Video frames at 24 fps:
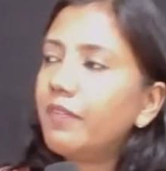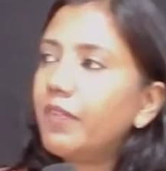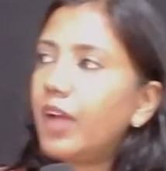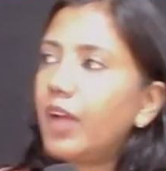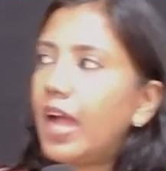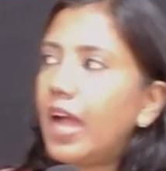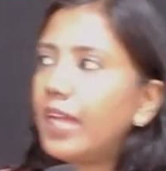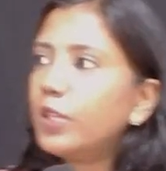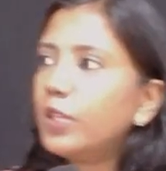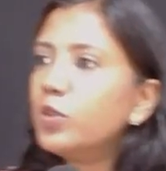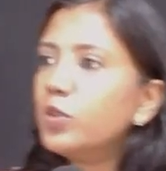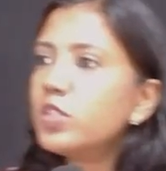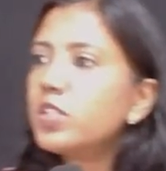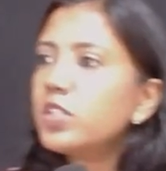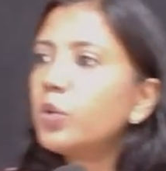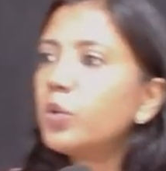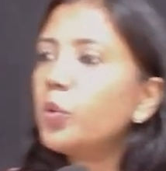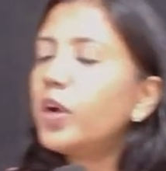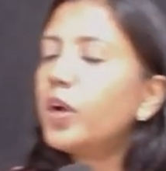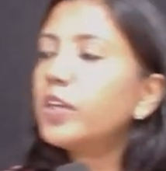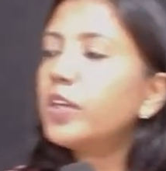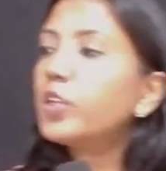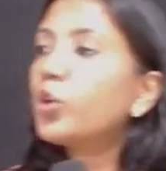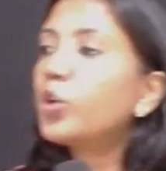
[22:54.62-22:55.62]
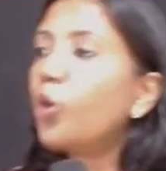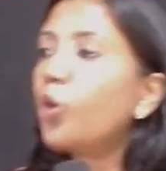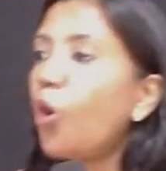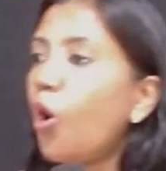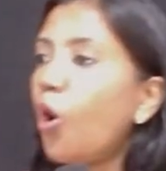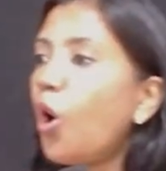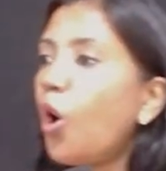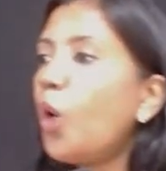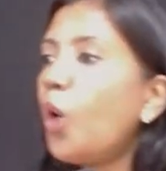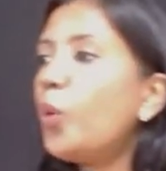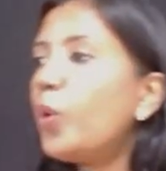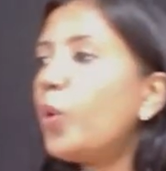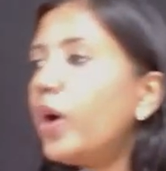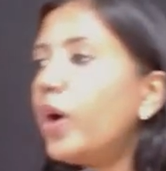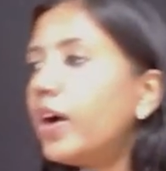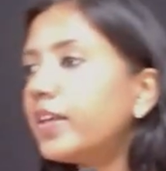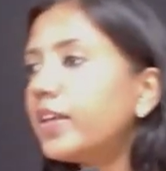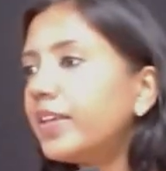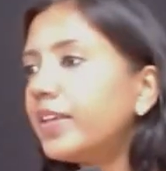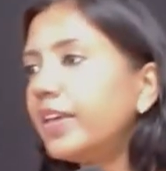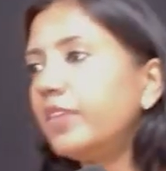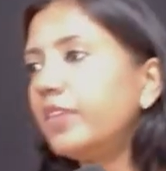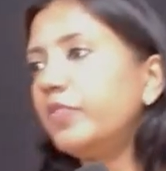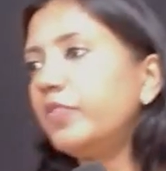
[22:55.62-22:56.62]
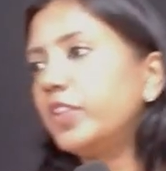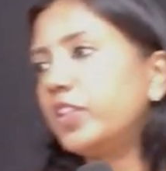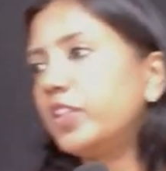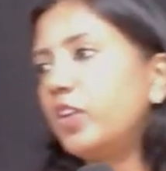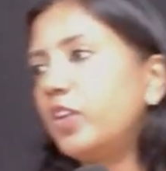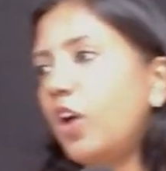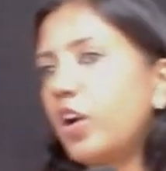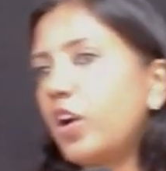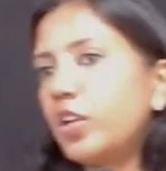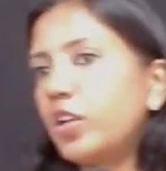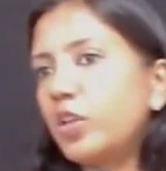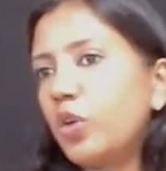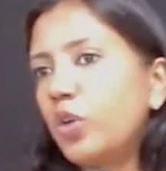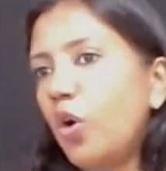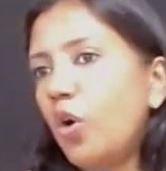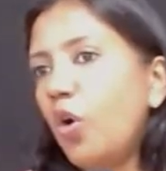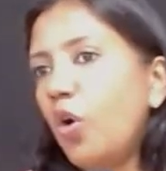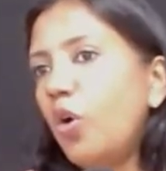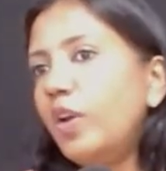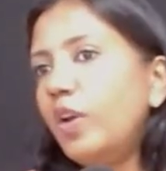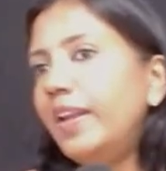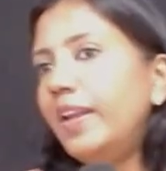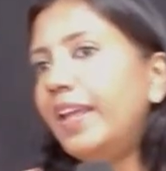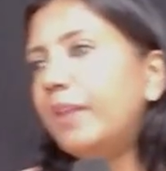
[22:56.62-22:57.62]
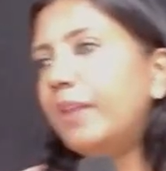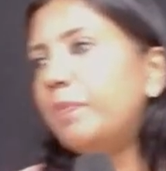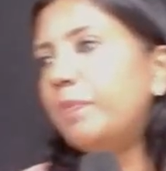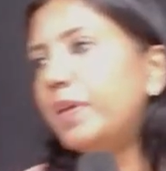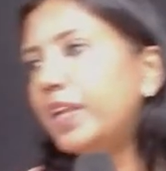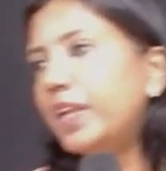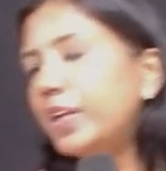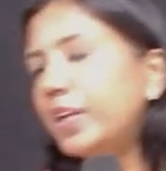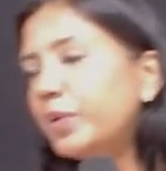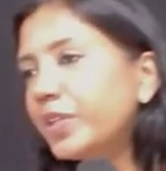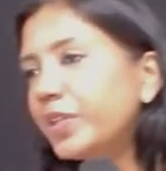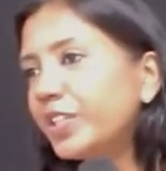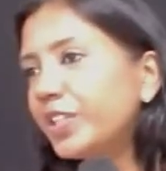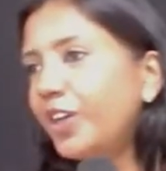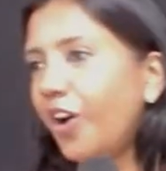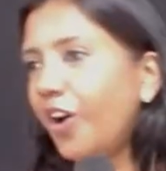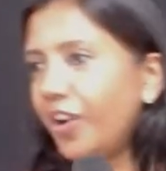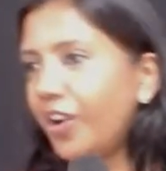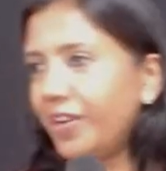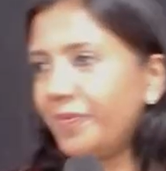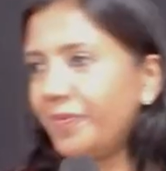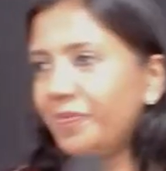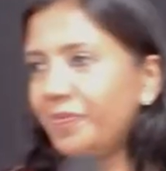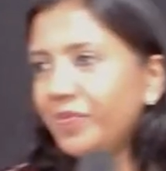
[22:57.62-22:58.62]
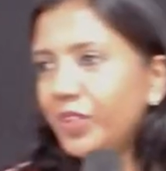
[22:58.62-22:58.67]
I use the word co working with God, co laboring with God.